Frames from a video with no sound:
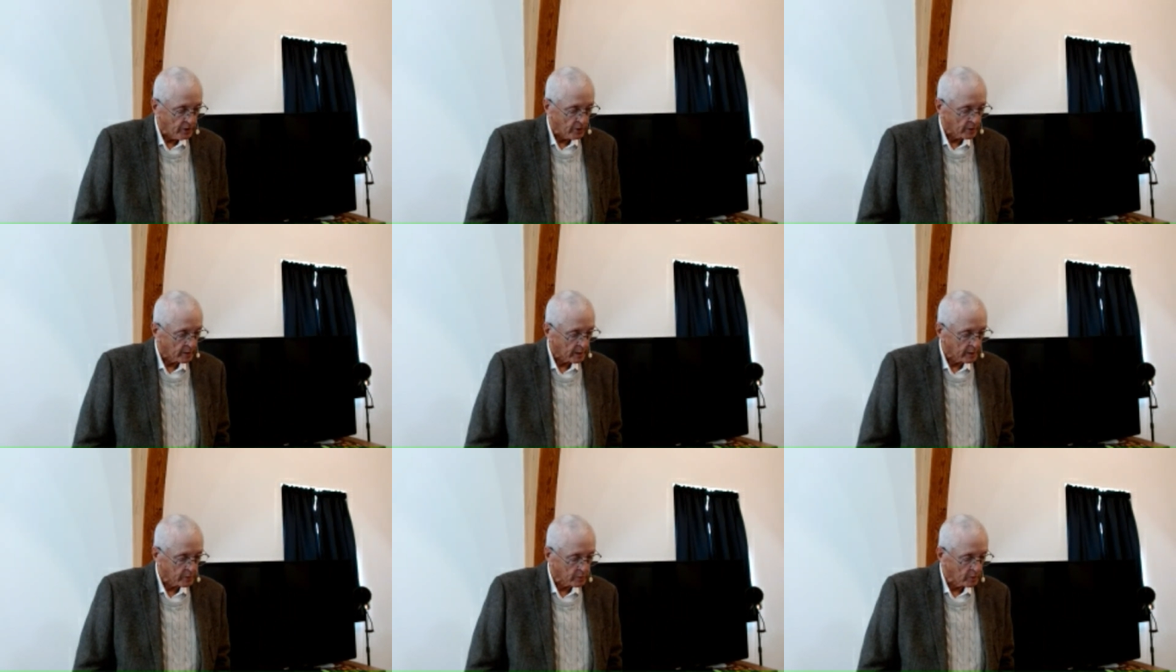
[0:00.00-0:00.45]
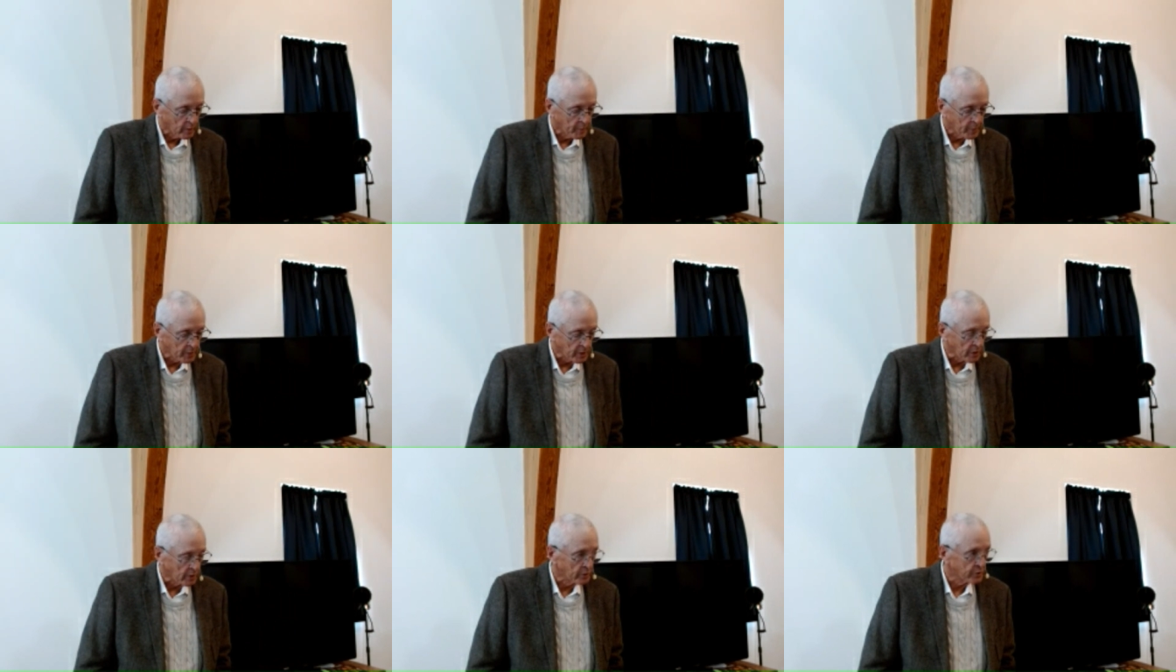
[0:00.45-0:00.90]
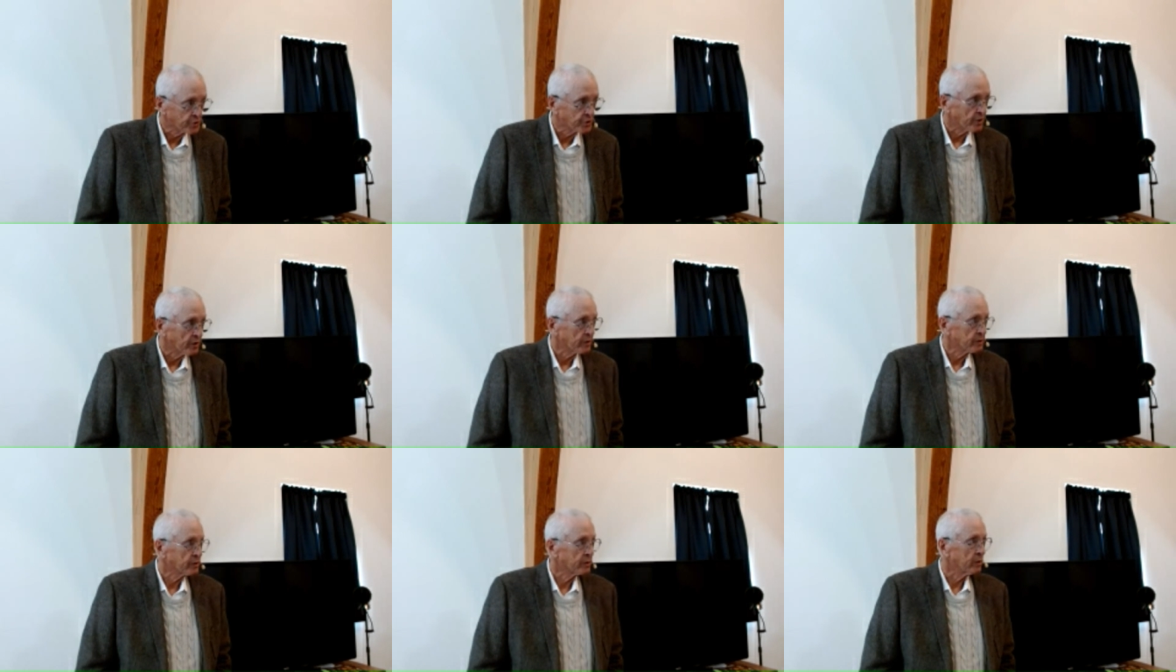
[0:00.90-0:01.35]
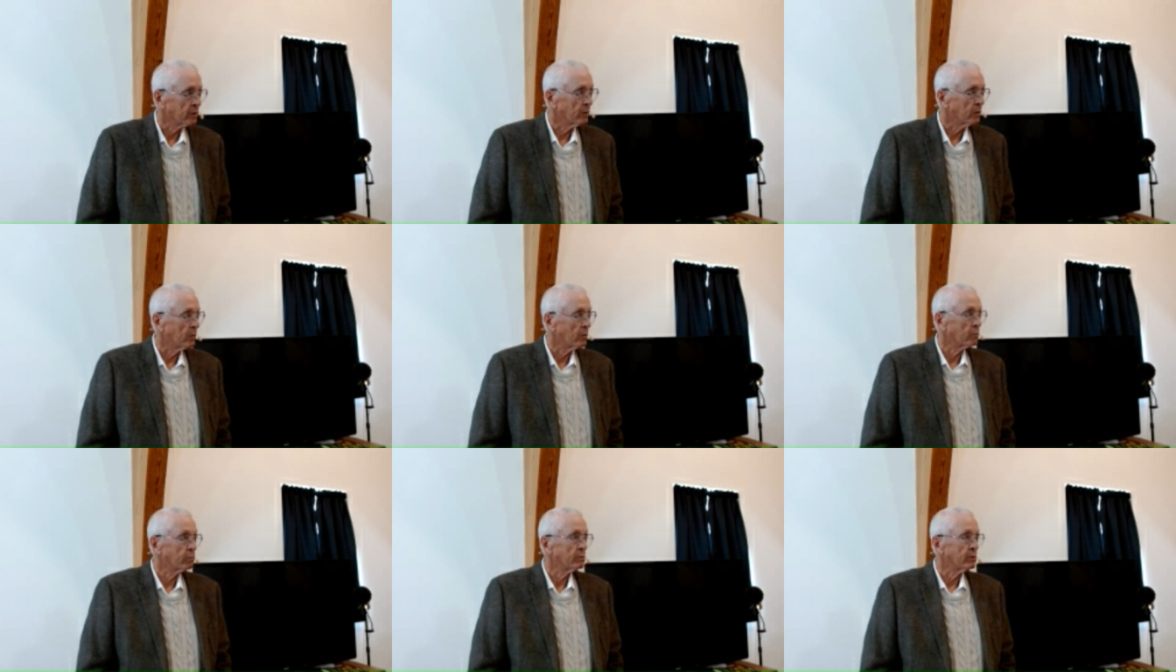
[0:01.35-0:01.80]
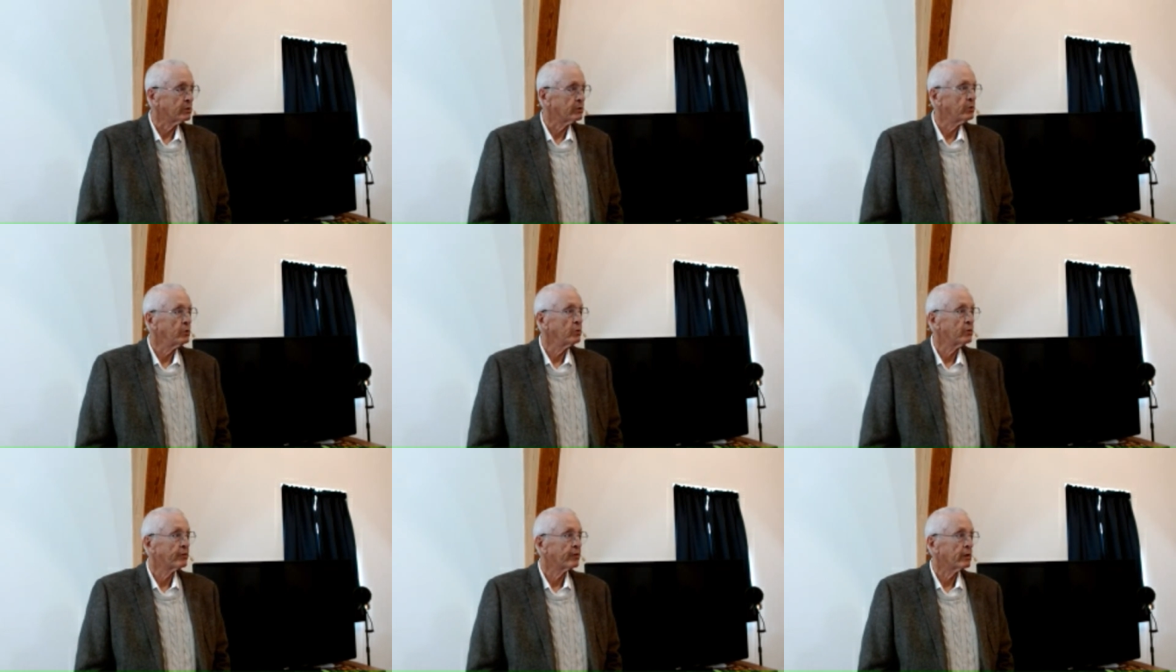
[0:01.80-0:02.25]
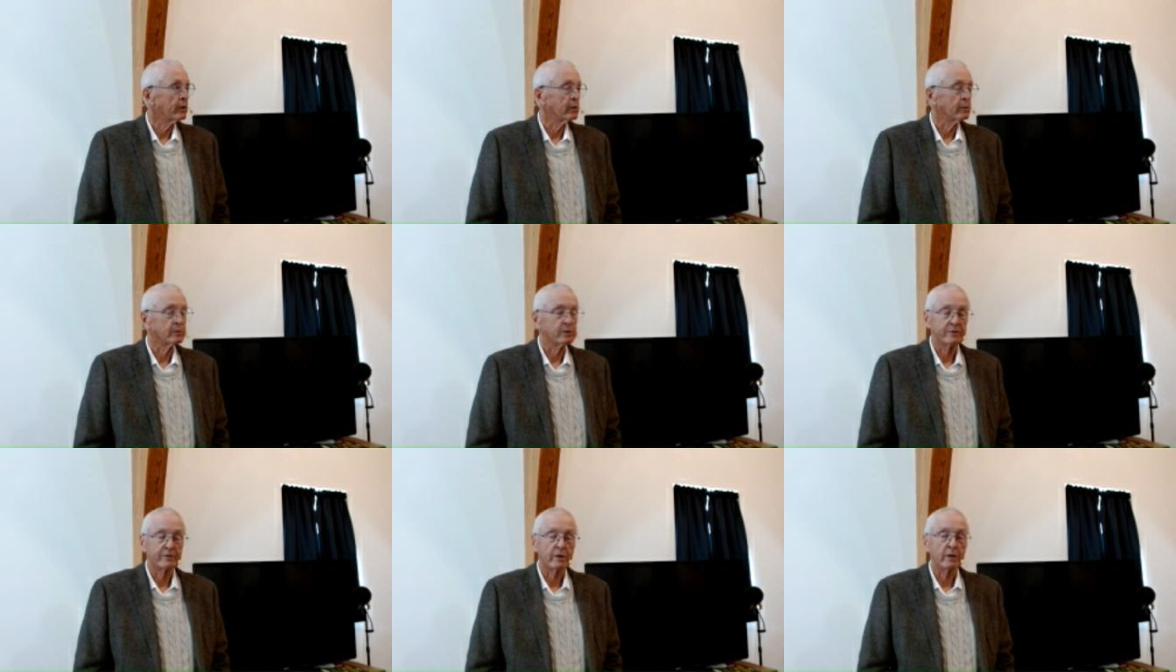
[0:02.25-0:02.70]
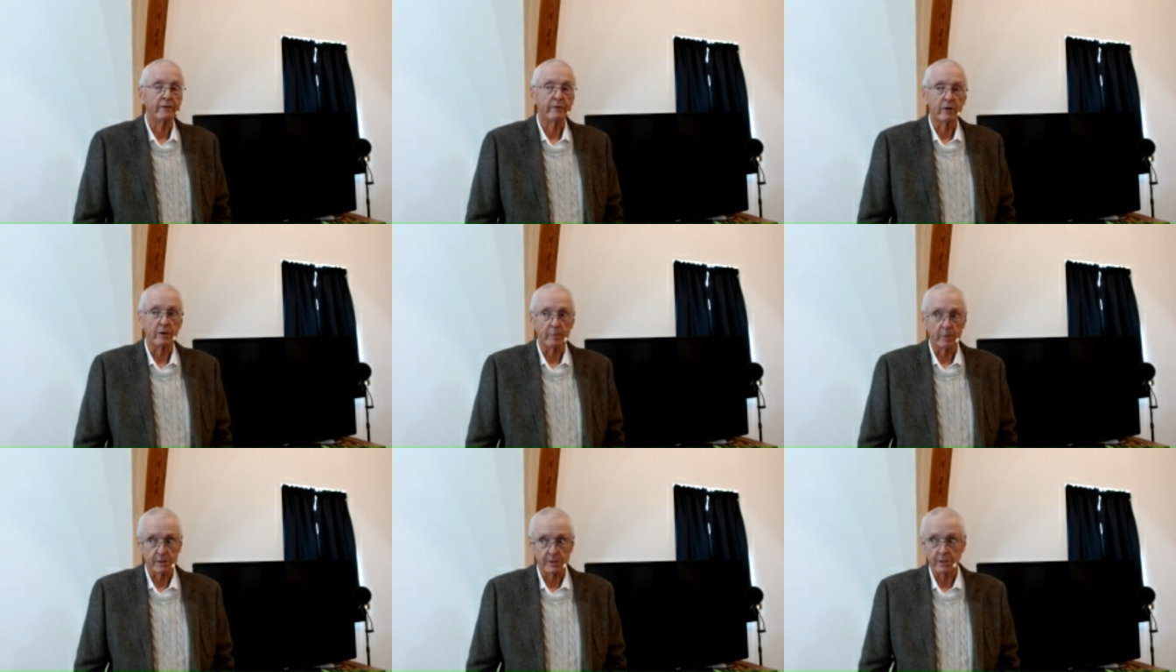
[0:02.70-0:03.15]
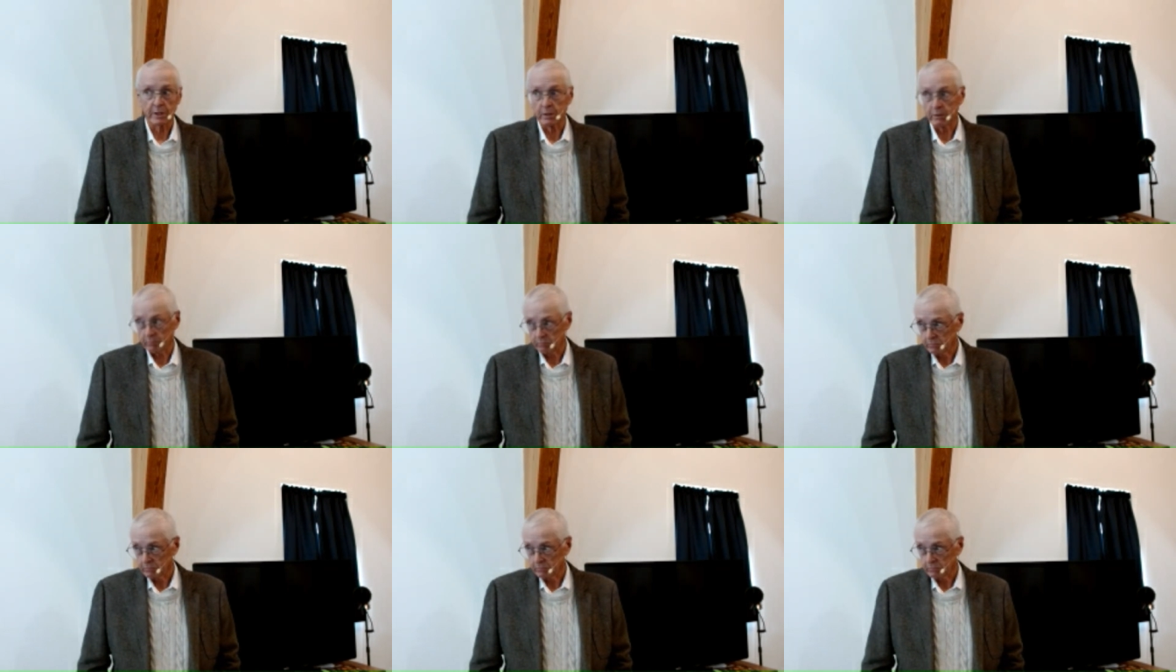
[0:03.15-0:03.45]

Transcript: you know, I grew up in the Ozarks, so the tooth fairy was very, very busy.